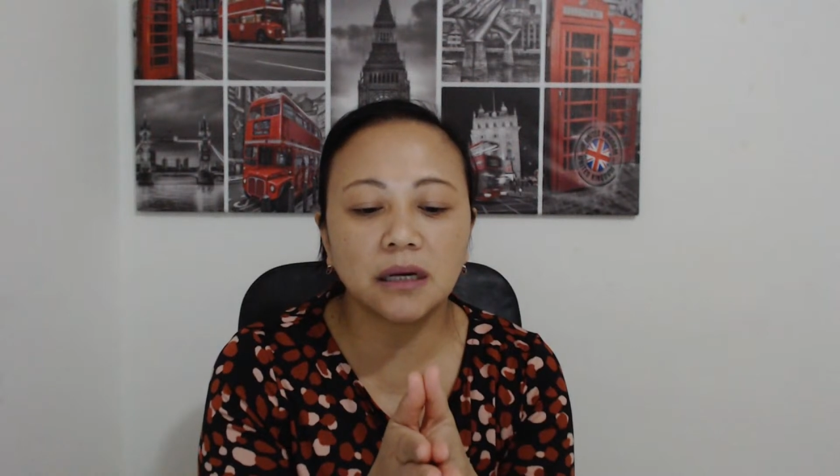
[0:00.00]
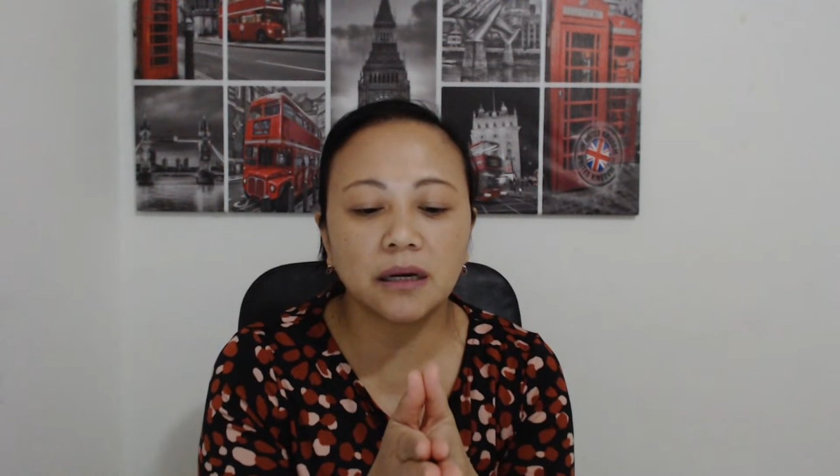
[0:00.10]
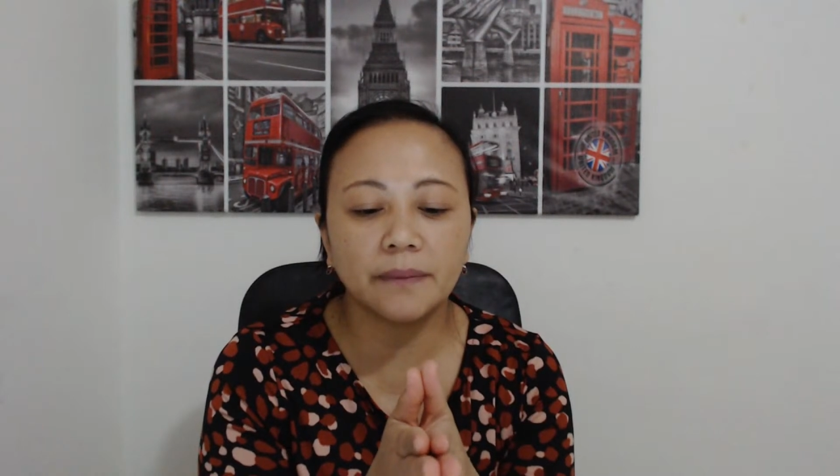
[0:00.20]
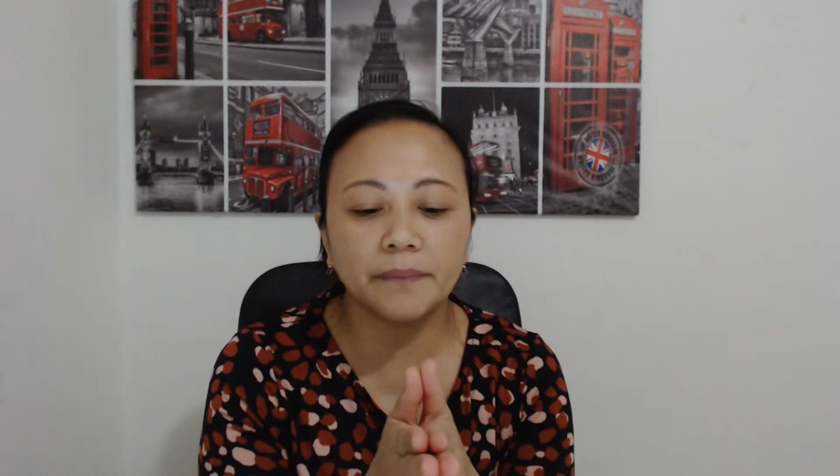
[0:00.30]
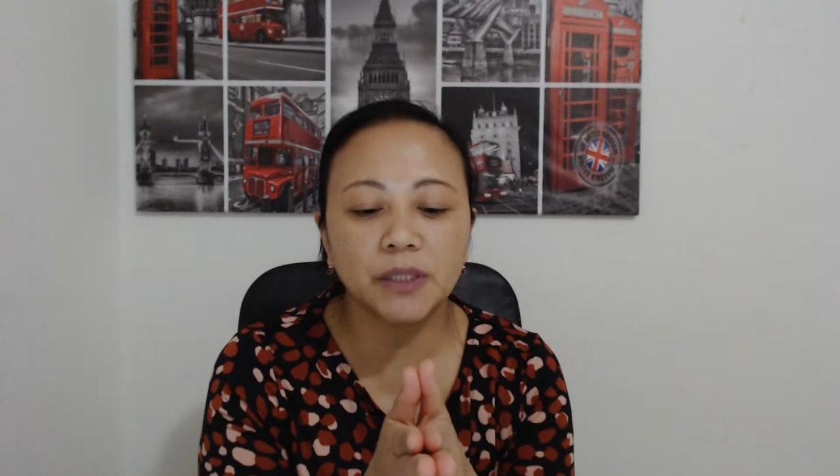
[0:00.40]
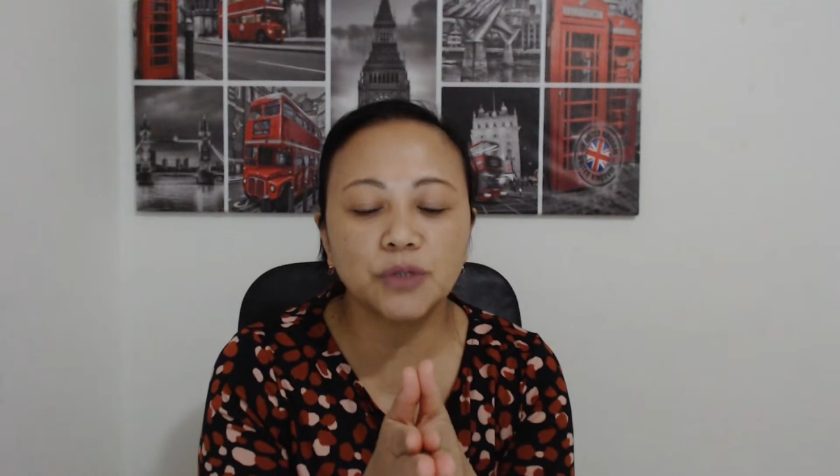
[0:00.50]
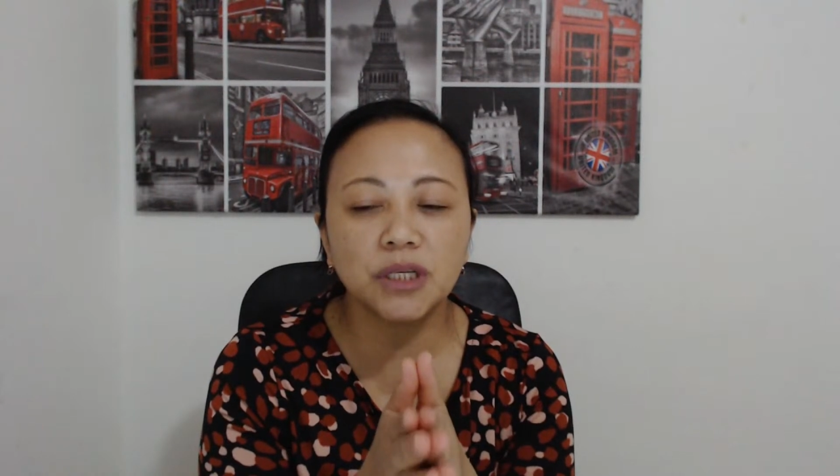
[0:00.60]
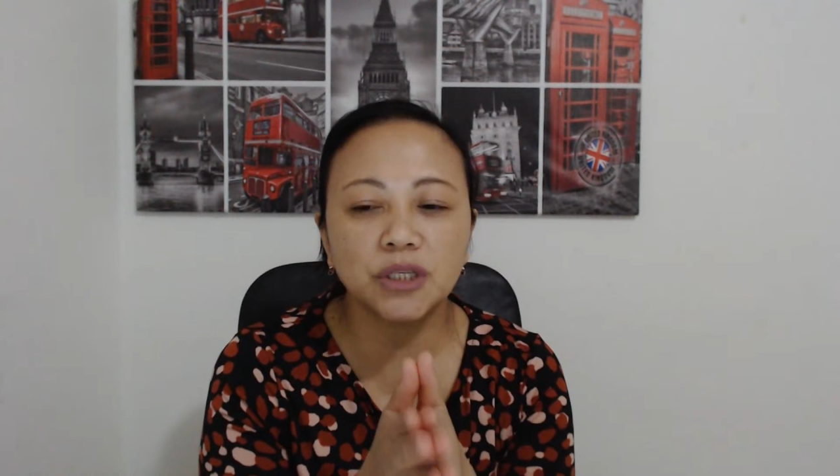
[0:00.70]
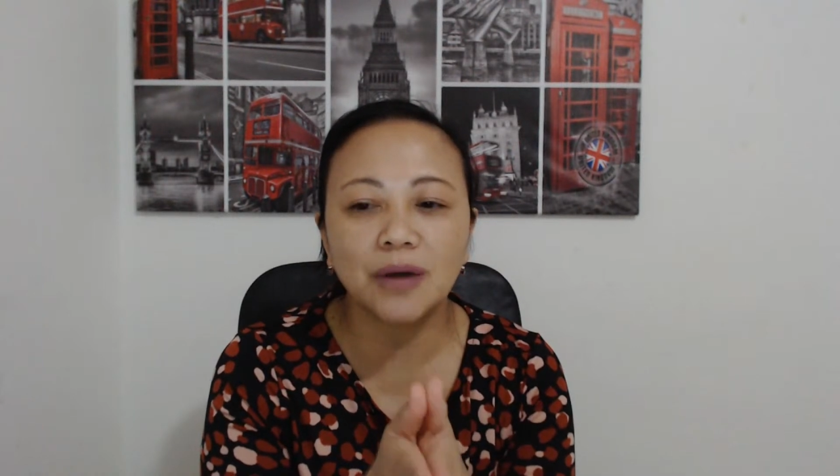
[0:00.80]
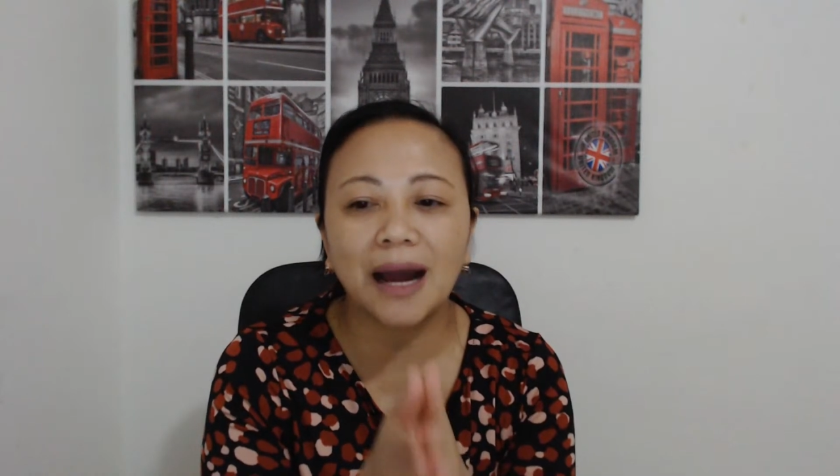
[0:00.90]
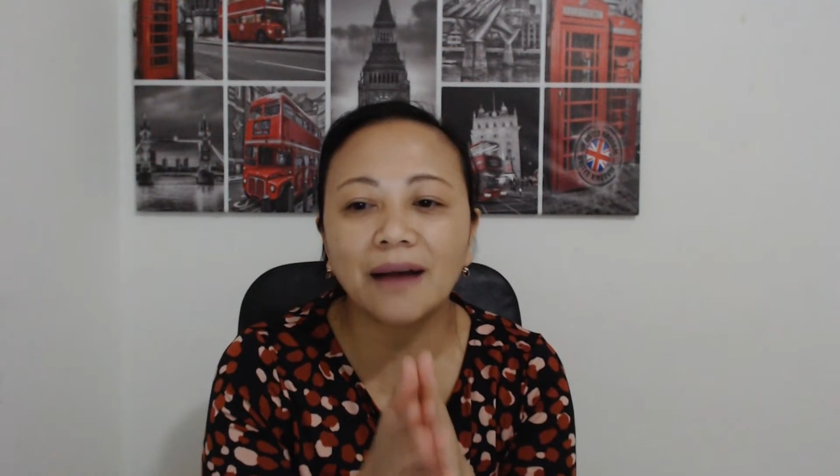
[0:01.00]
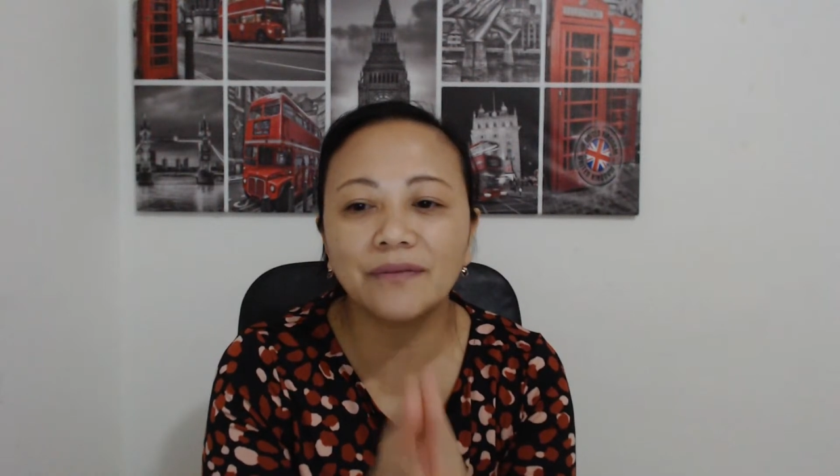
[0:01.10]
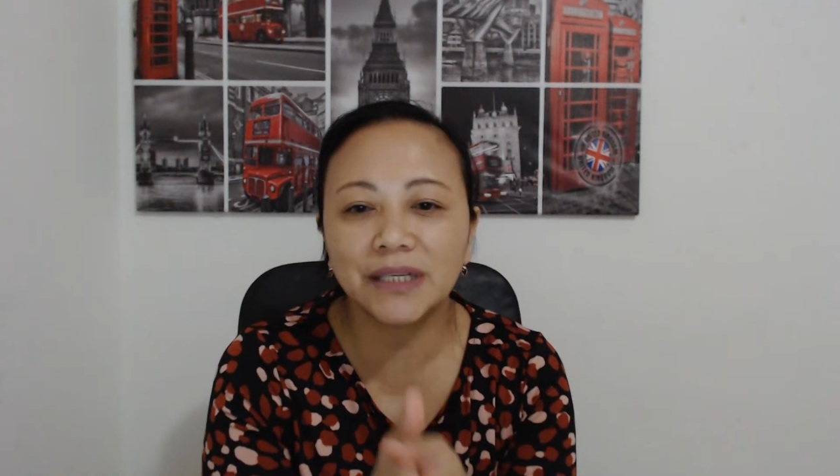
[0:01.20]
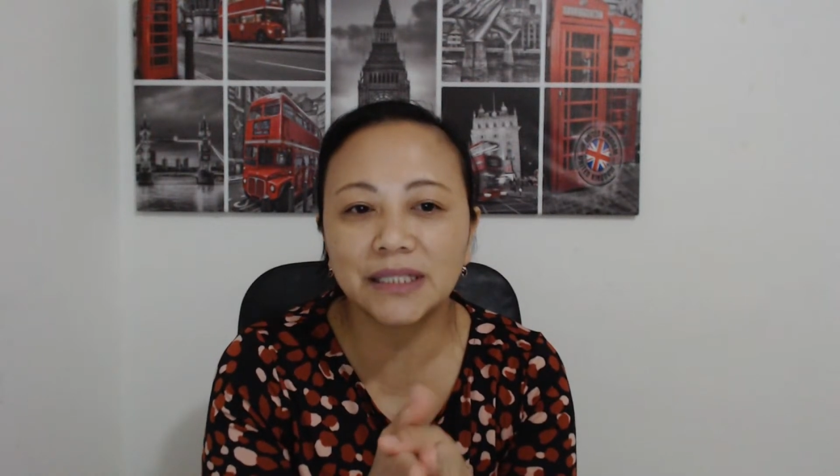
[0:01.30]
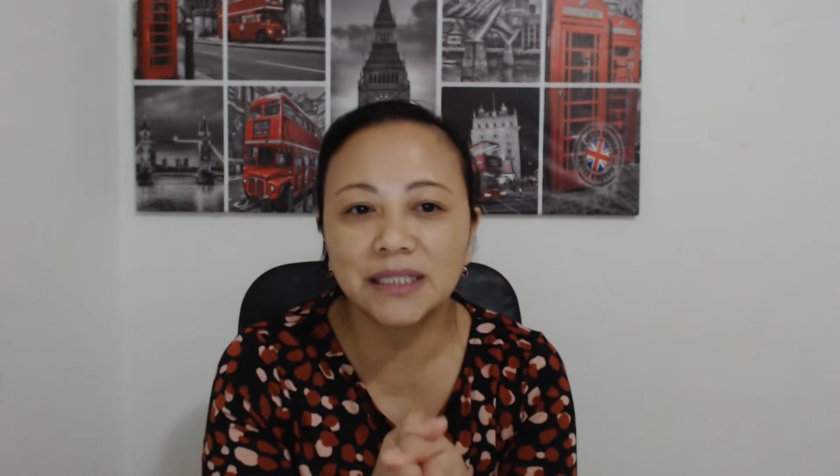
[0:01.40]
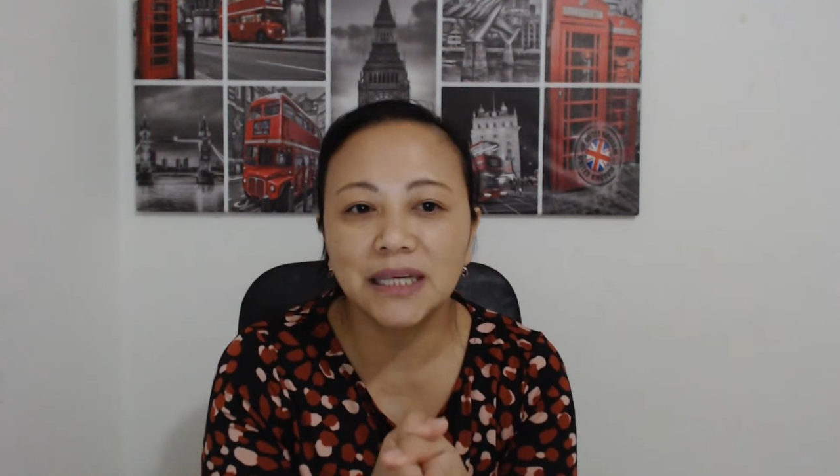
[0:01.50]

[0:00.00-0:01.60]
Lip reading: as soon as you have it,